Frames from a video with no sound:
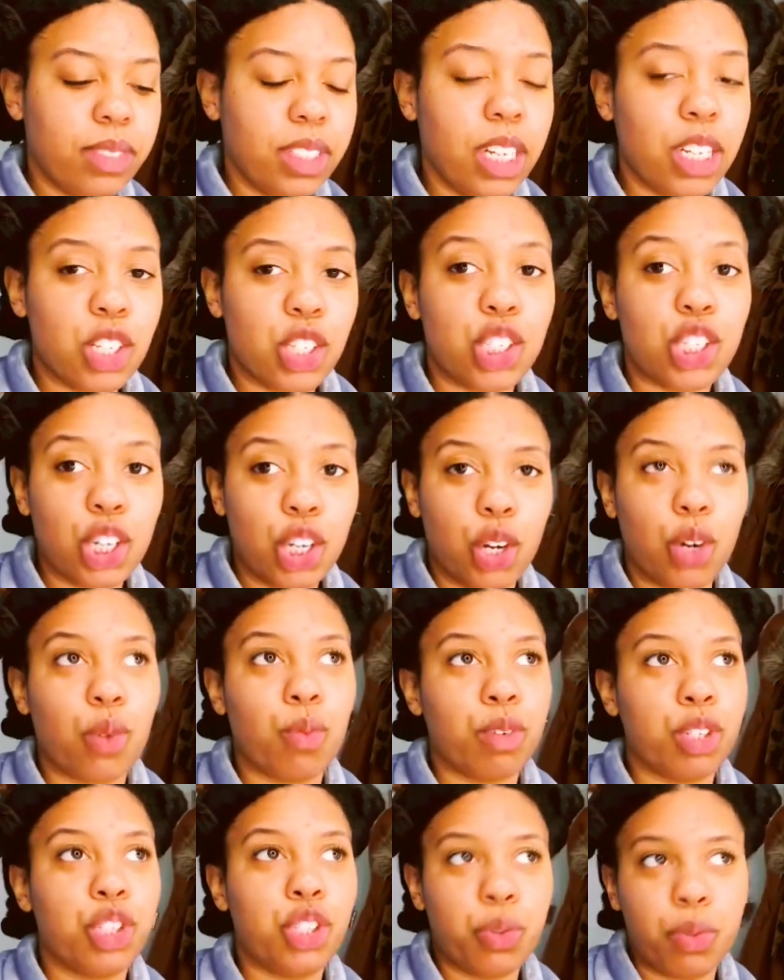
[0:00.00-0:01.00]
So
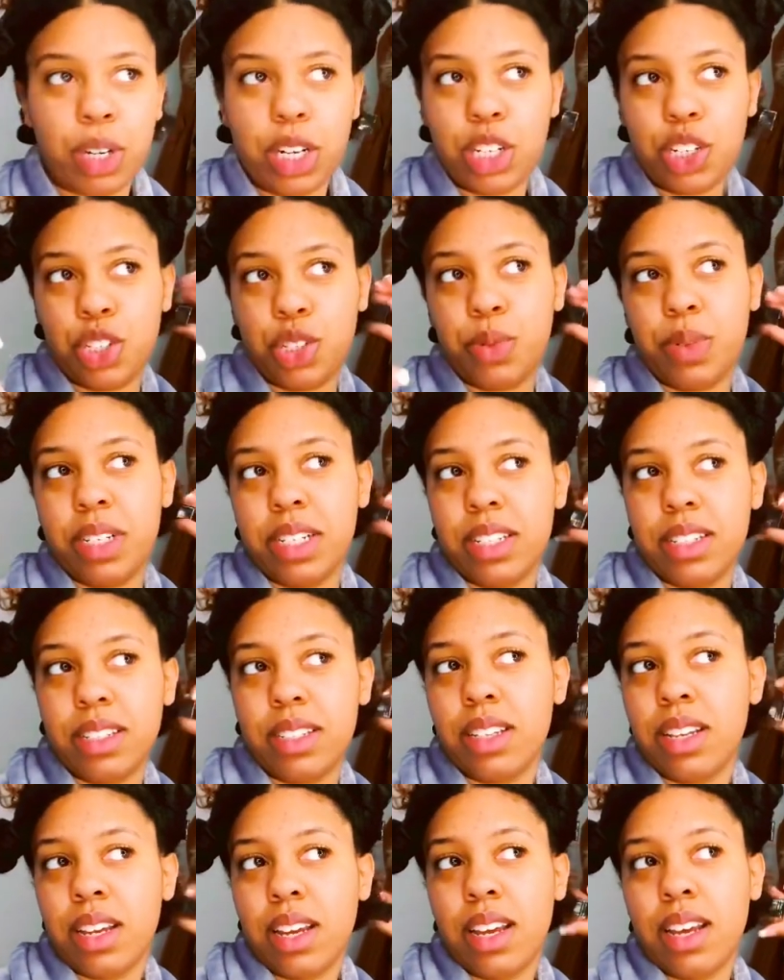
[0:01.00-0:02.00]
what you want to do is,
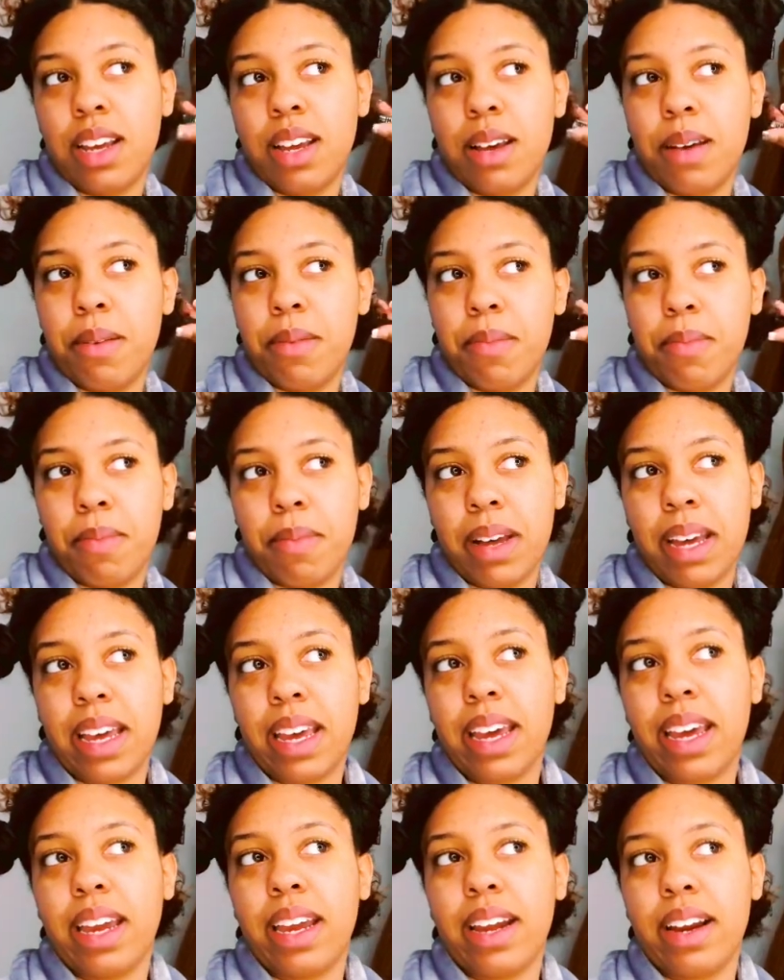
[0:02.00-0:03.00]
my
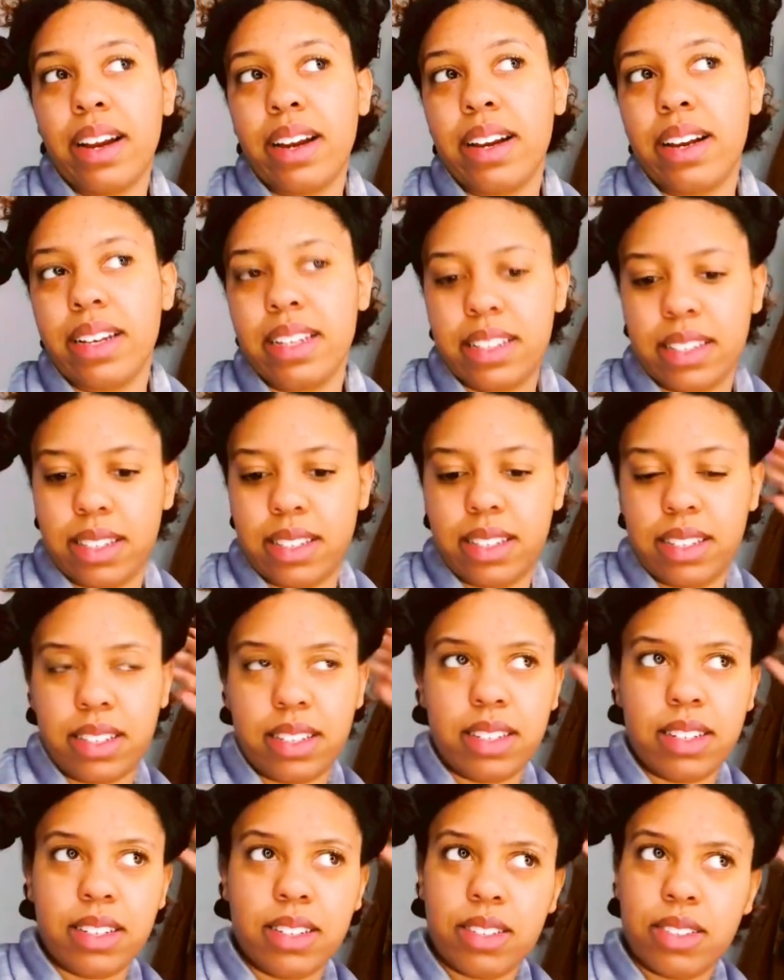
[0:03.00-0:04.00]
hair is still,